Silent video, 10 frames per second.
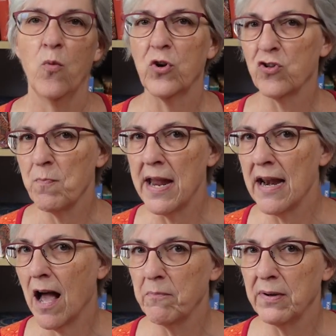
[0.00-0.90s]
which may
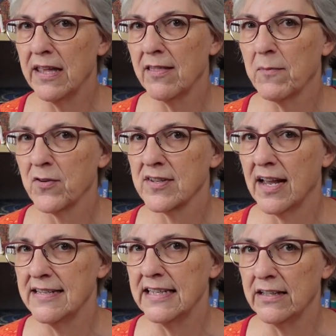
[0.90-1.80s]
not be the most
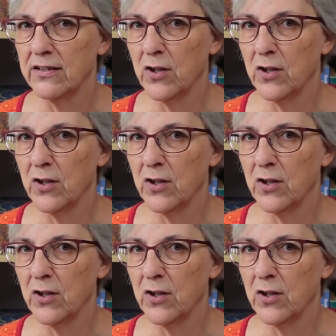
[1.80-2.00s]
ideal